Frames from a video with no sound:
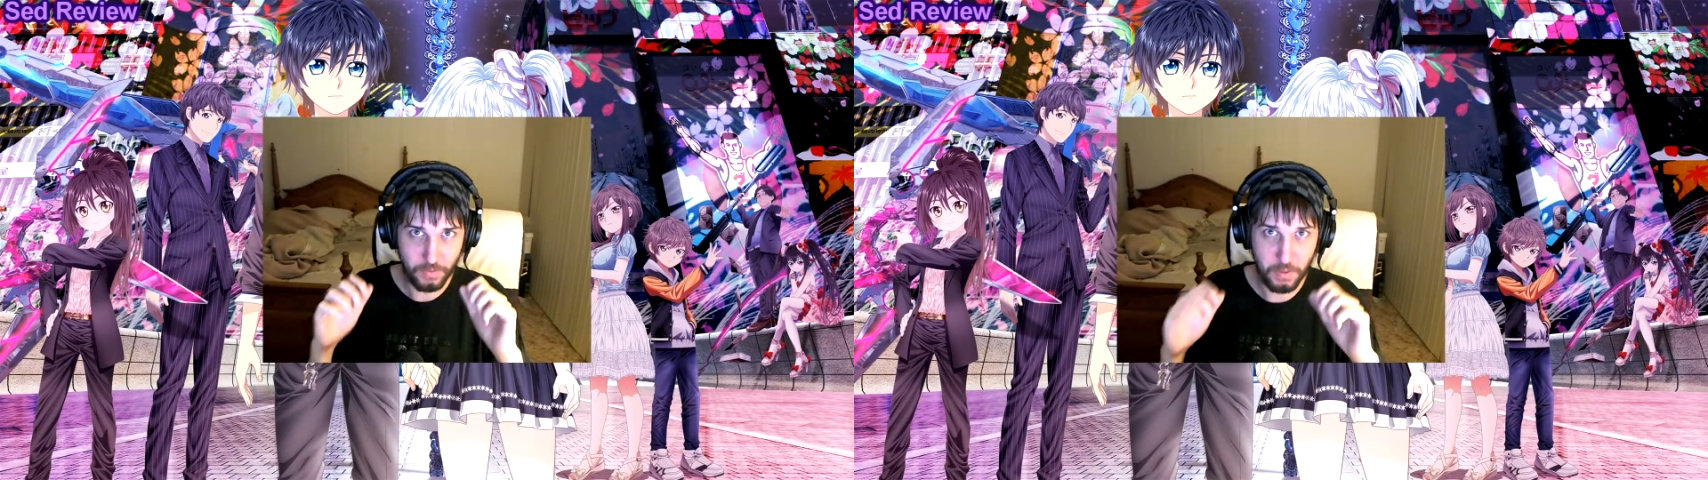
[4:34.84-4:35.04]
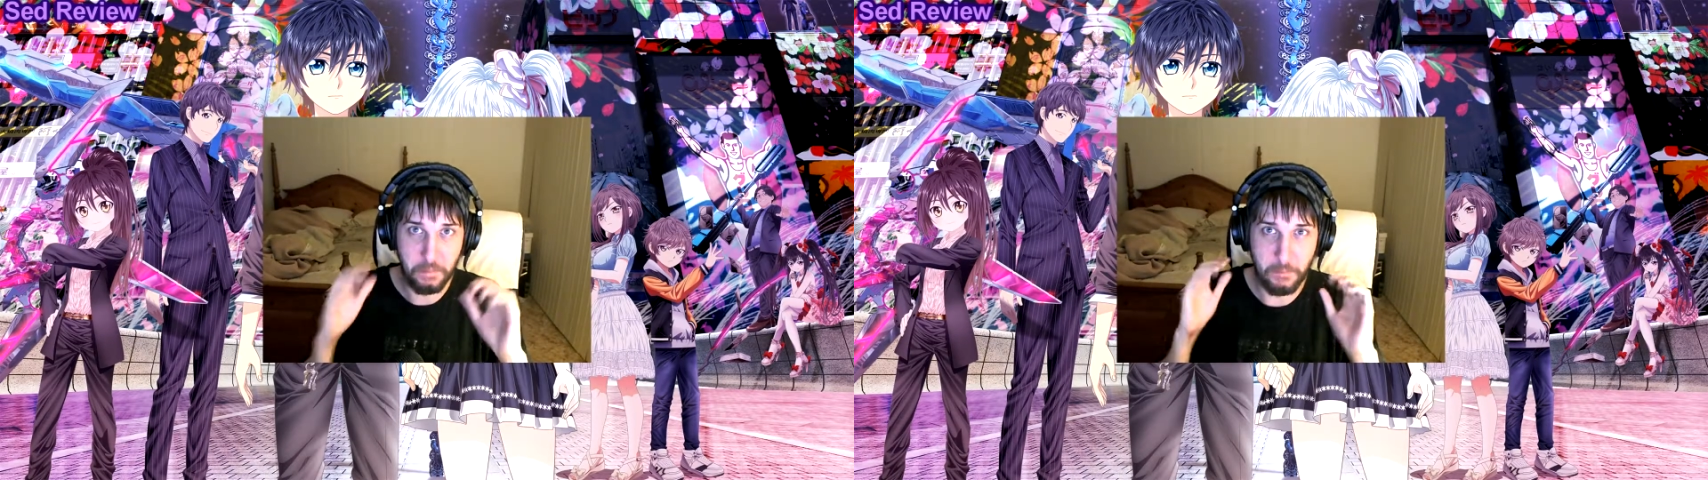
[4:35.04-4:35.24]

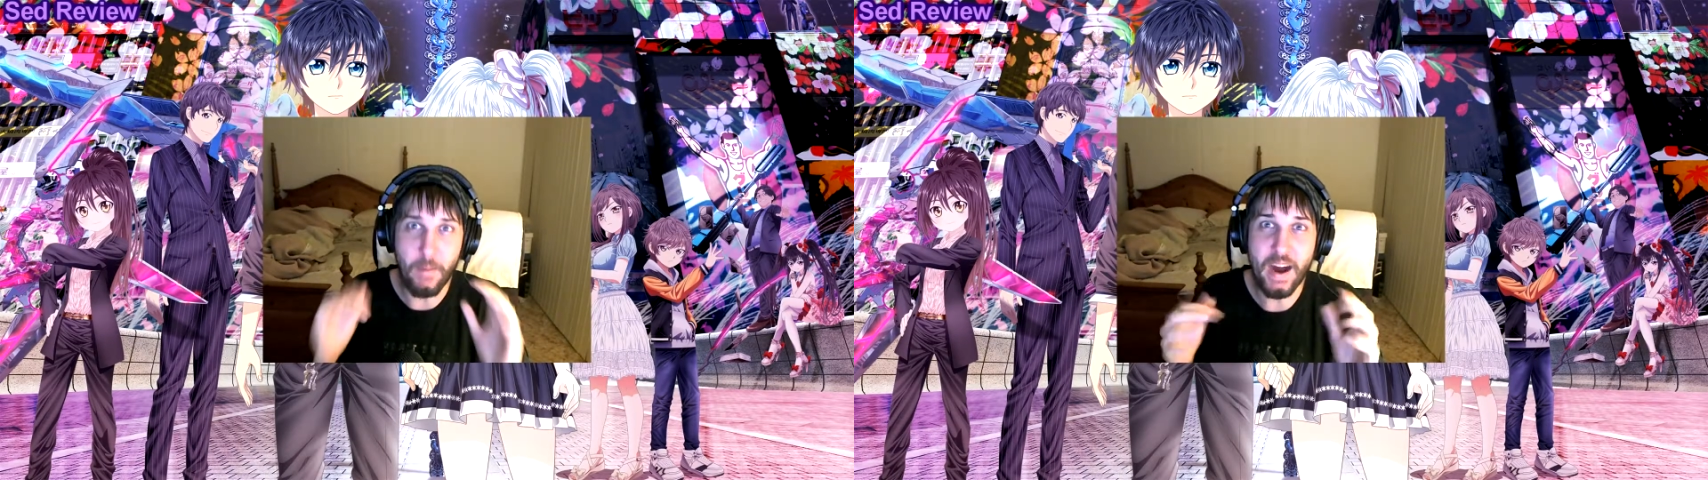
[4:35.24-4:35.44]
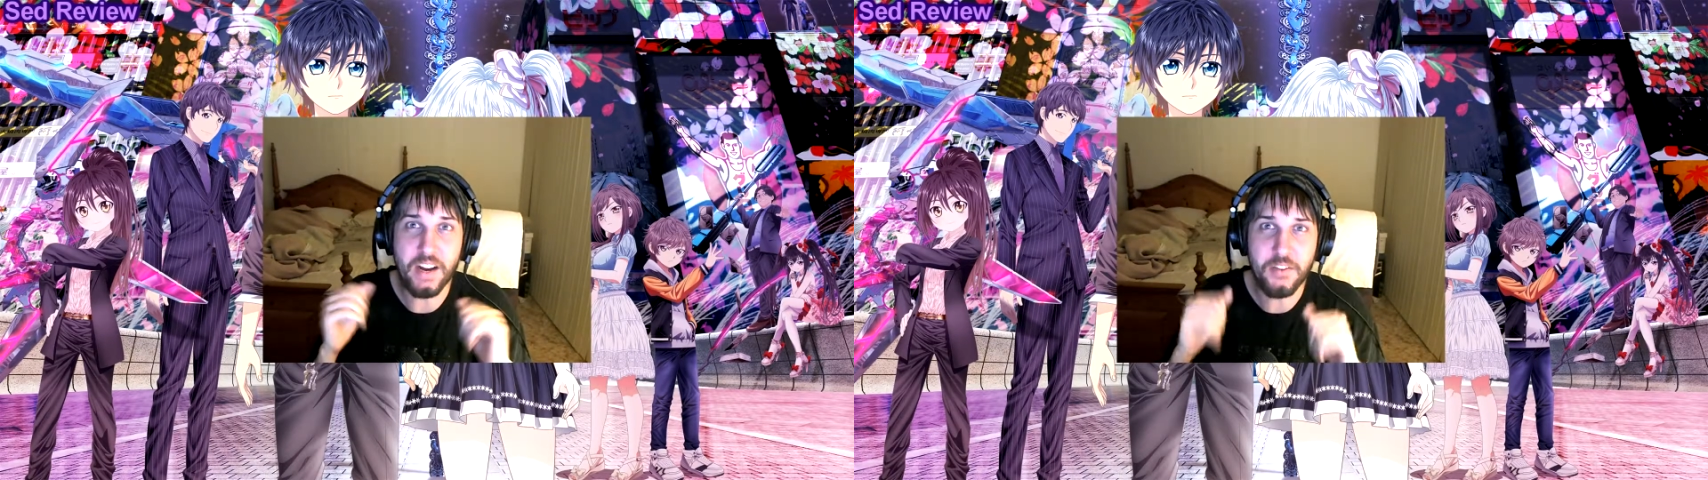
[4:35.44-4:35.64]

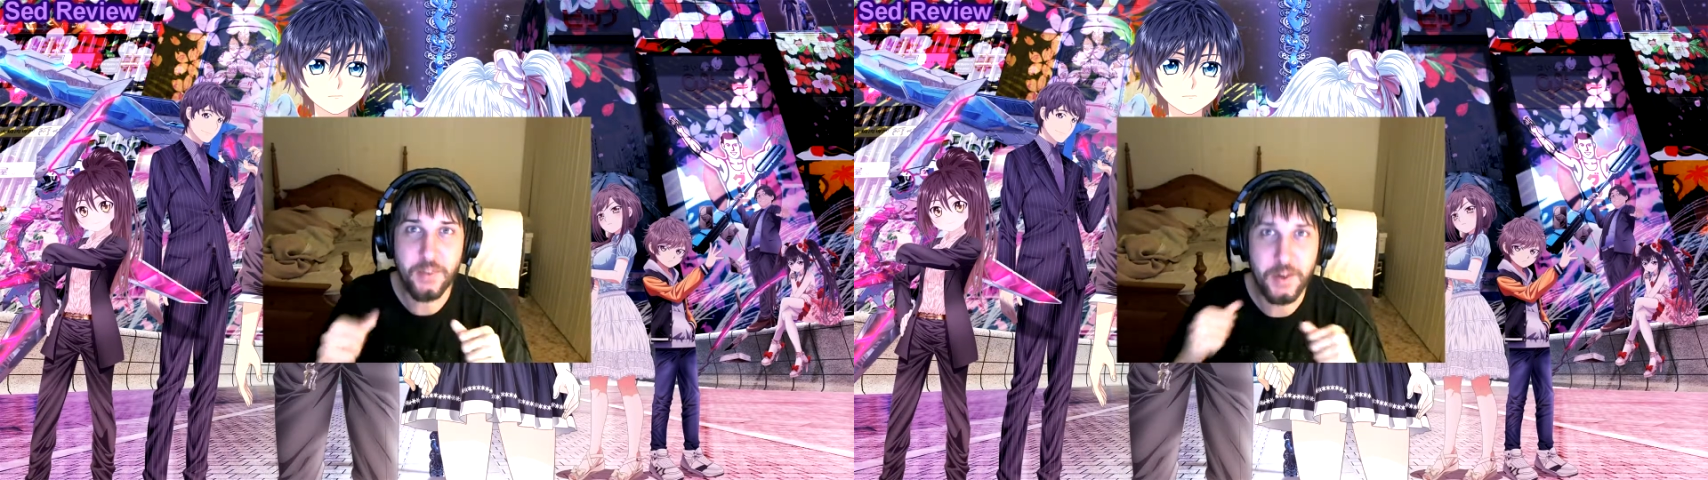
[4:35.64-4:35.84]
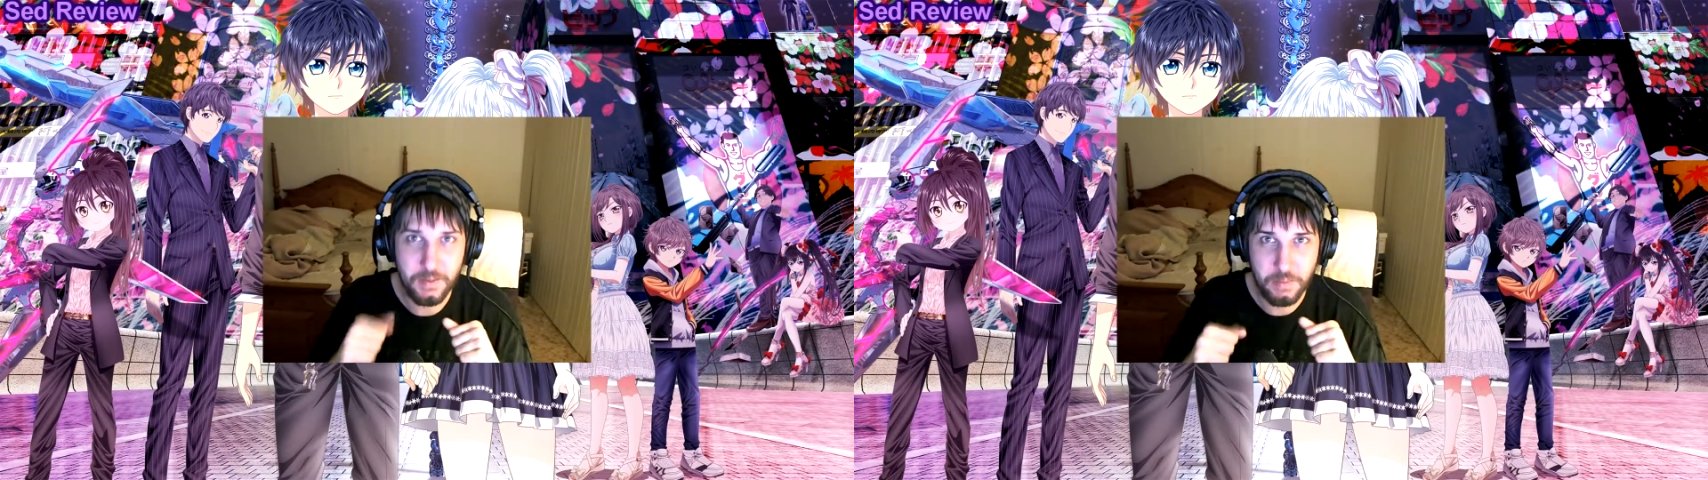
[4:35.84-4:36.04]

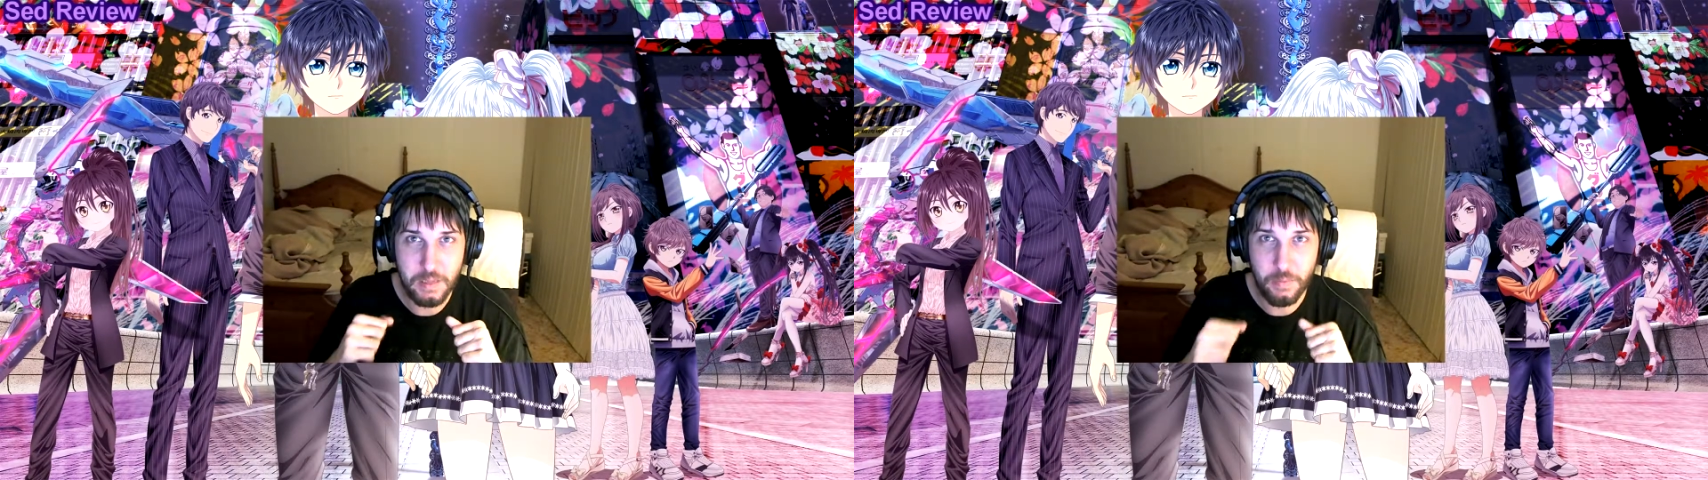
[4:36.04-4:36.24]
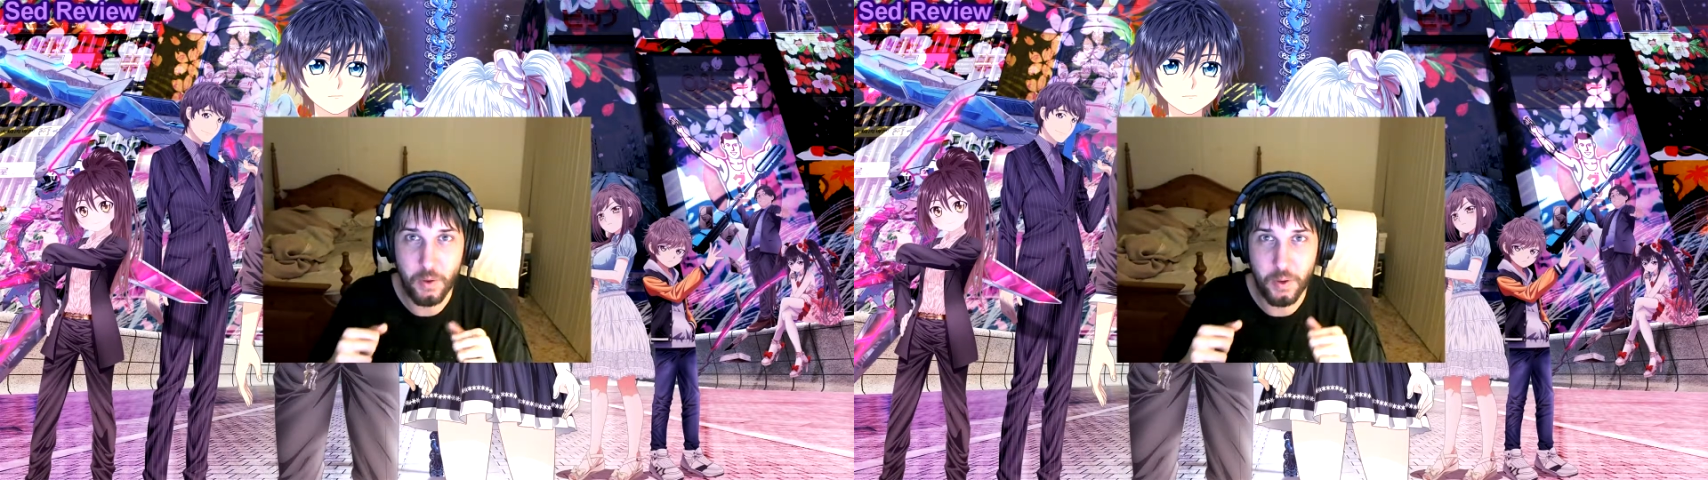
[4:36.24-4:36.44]
mindfuck
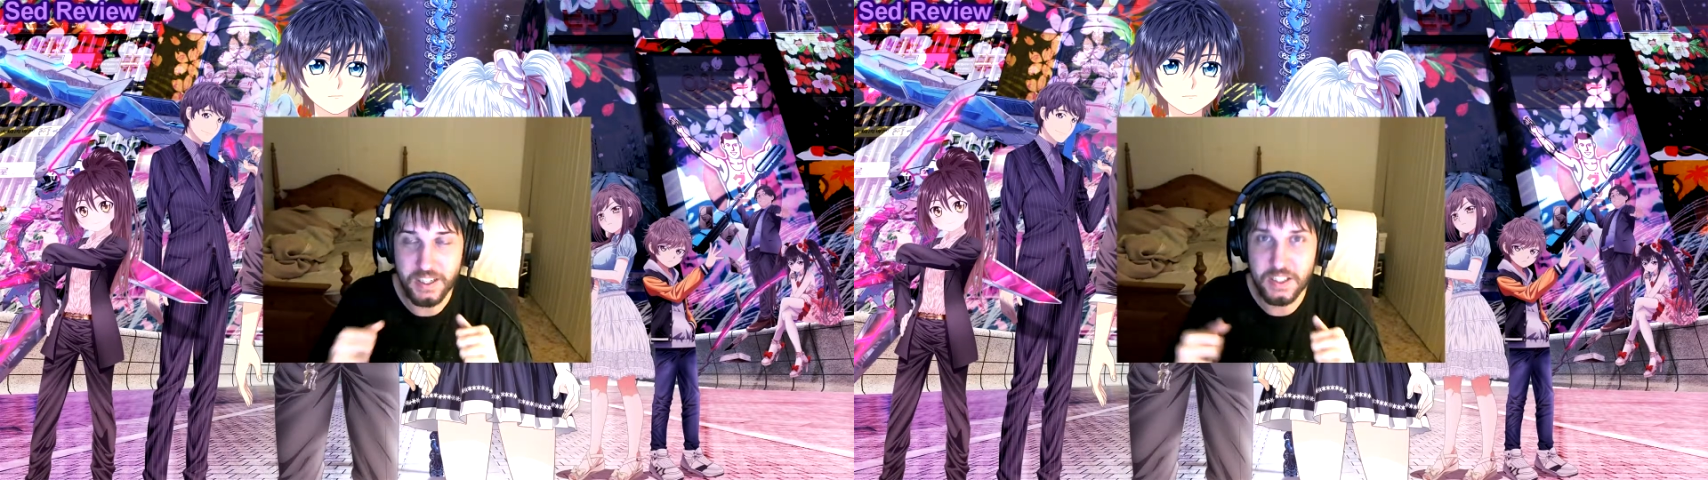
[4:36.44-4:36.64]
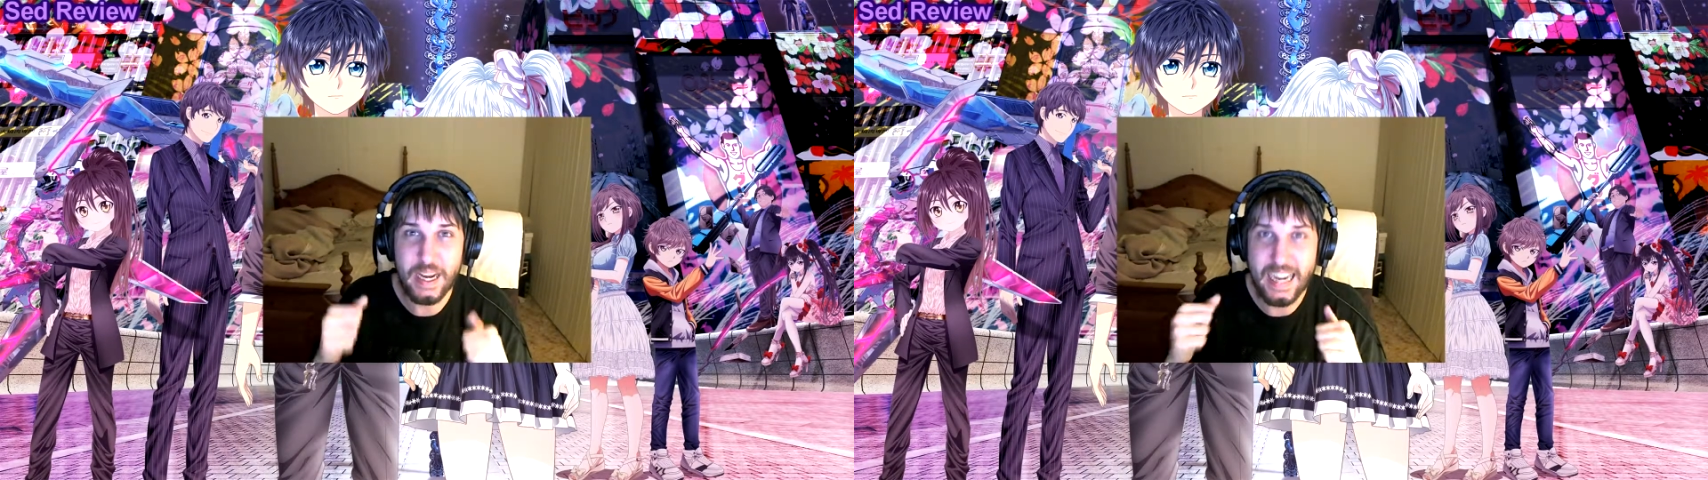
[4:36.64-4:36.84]
people
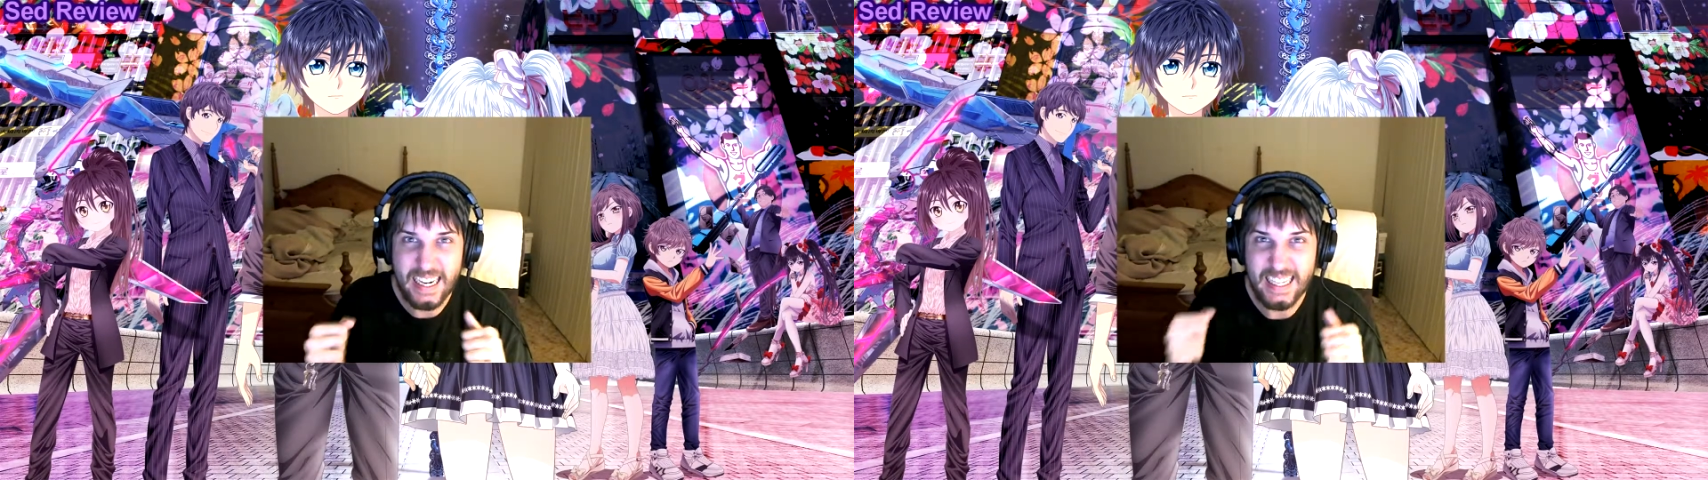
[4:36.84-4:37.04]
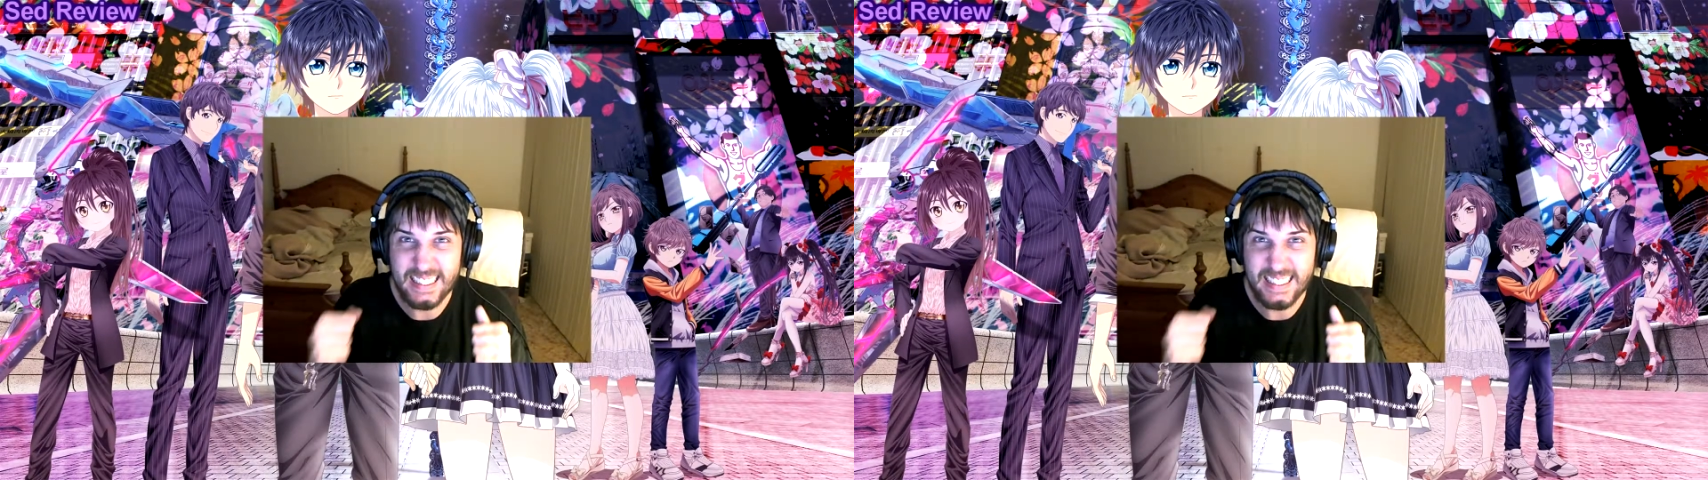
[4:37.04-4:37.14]
into hating